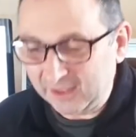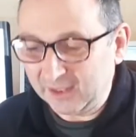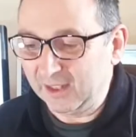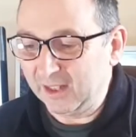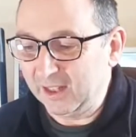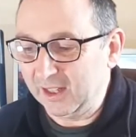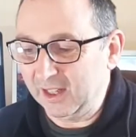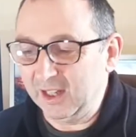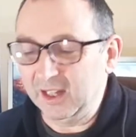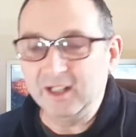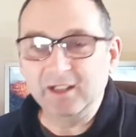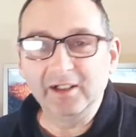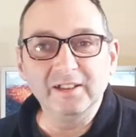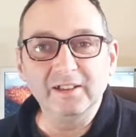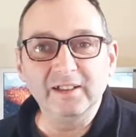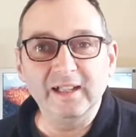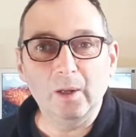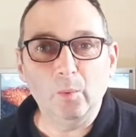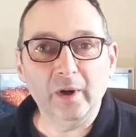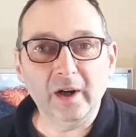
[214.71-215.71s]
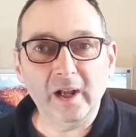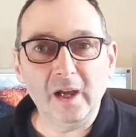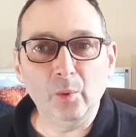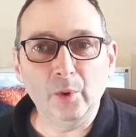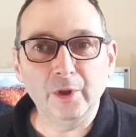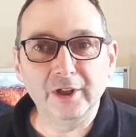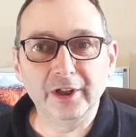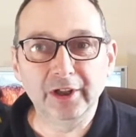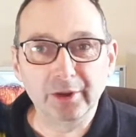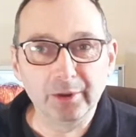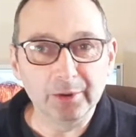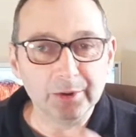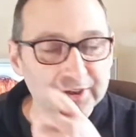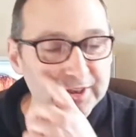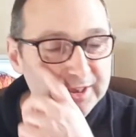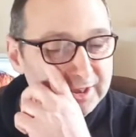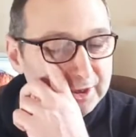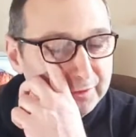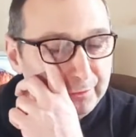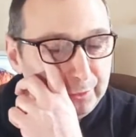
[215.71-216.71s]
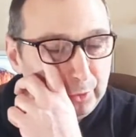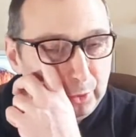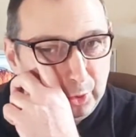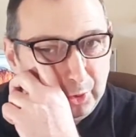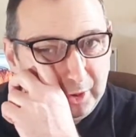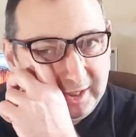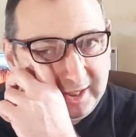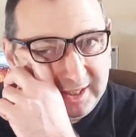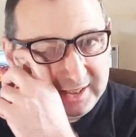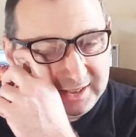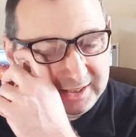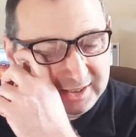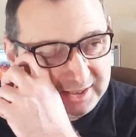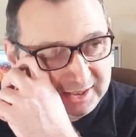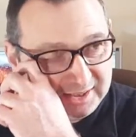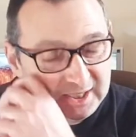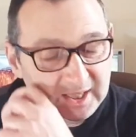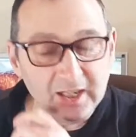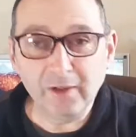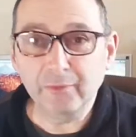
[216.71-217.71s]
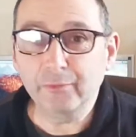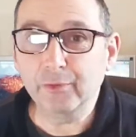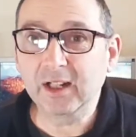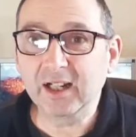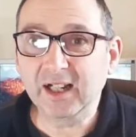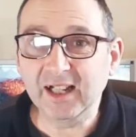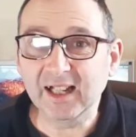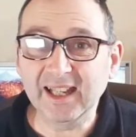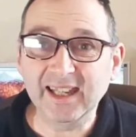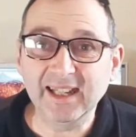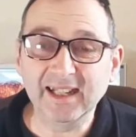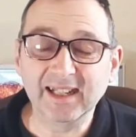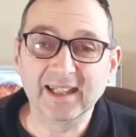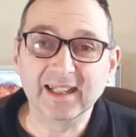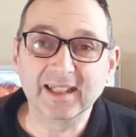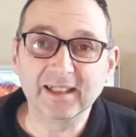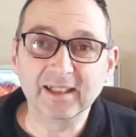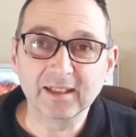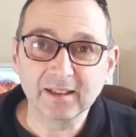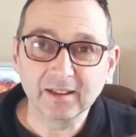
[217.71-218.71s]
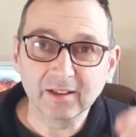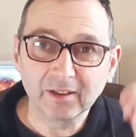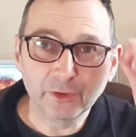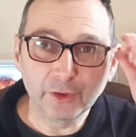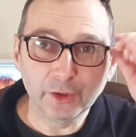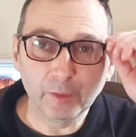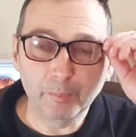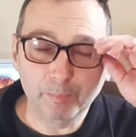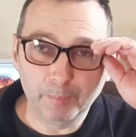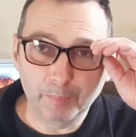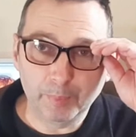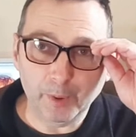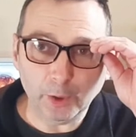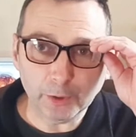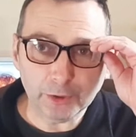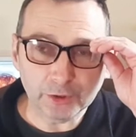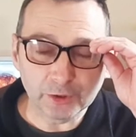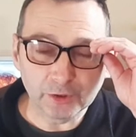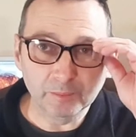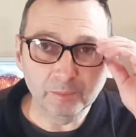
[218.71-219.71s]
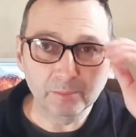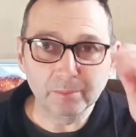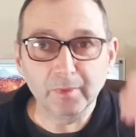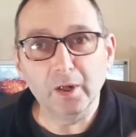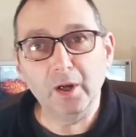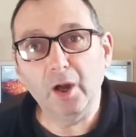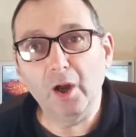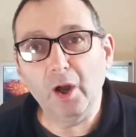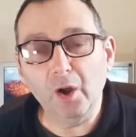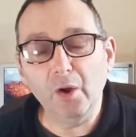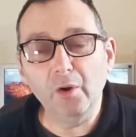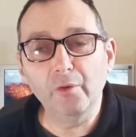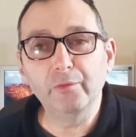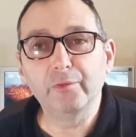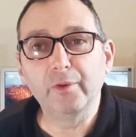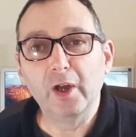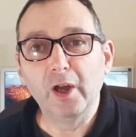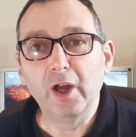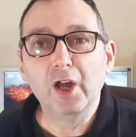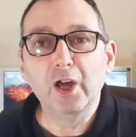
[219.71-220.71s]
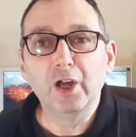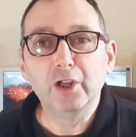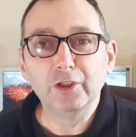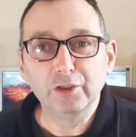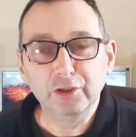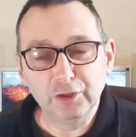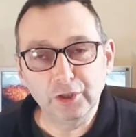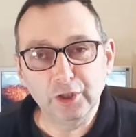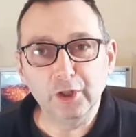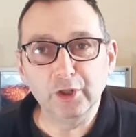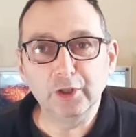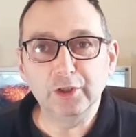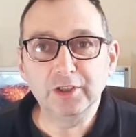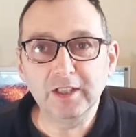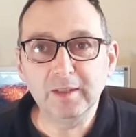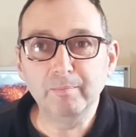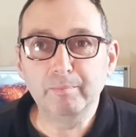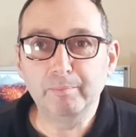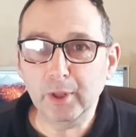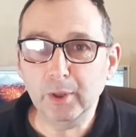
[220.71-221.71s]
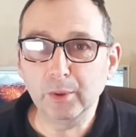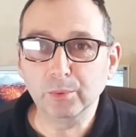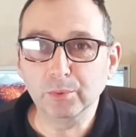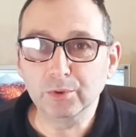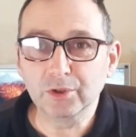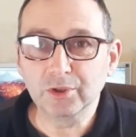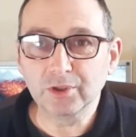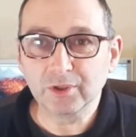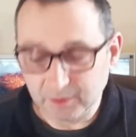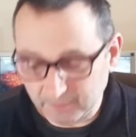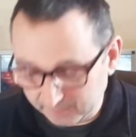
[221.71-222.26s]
Now what I want to use these for is for cleaning the bottom of dirty boots.